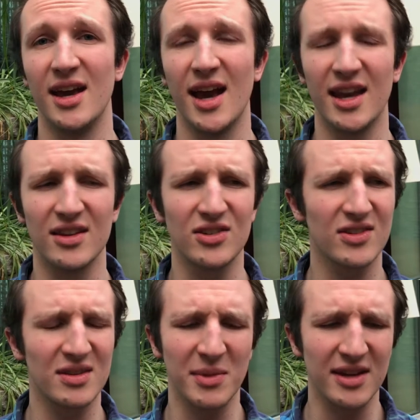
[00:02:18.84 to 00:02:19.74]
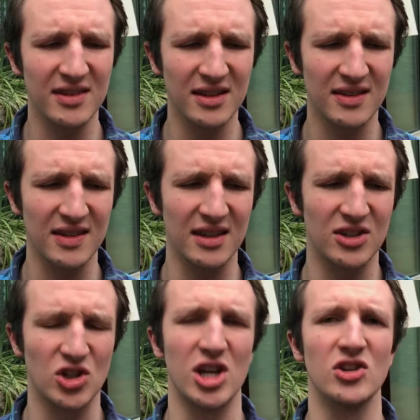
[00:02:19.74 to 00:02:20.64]
And it's just amazing to see the
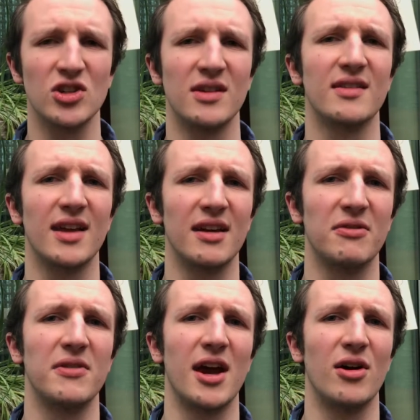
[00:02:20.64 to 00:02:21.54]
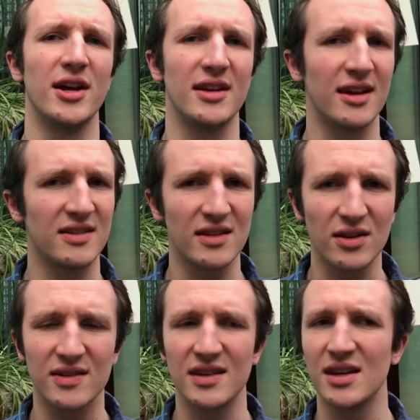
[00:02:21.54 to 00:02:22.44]
change in his life. Now, I still
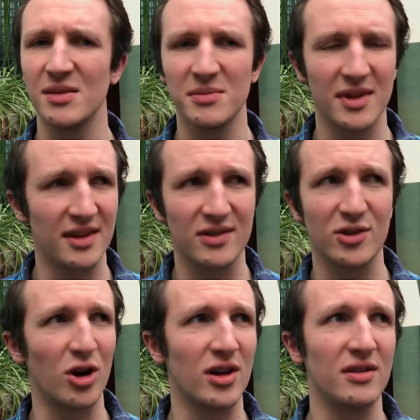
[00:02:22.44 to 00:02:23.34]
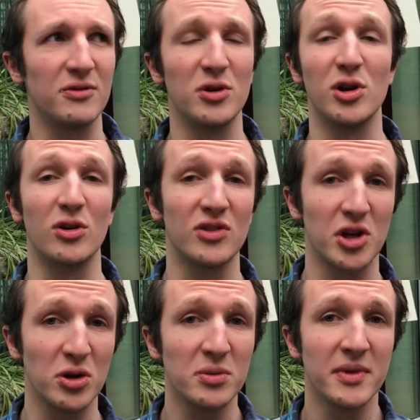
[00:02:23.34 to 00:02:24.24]
see him, and this started a few years
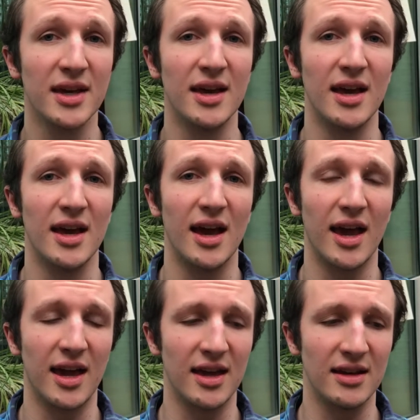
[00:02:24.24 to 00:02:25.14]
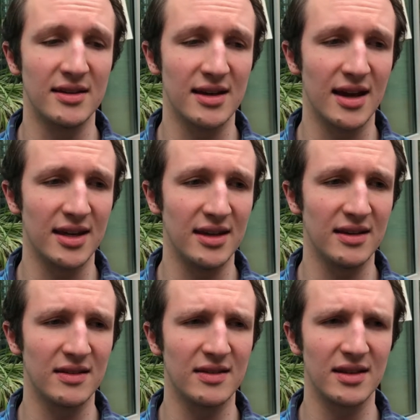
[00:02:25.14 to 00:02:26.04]
ago, and
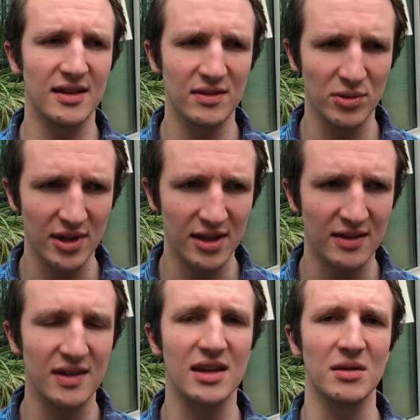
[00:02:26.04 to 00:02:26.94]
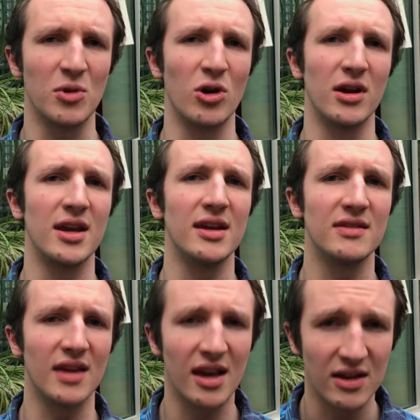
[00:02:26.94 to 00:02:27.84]
he's really seeking more, and
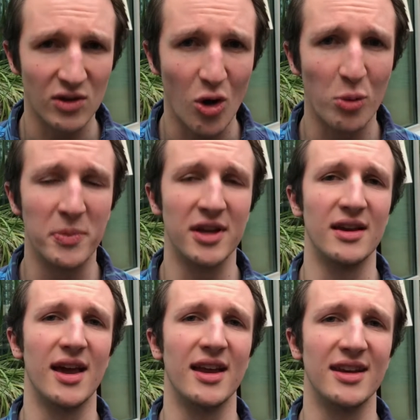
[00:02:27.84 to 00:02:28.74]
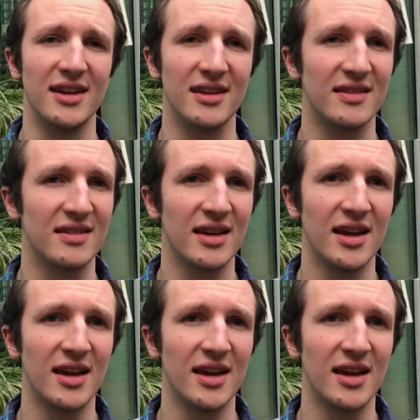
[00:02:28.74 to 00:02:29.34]
he's open, and he's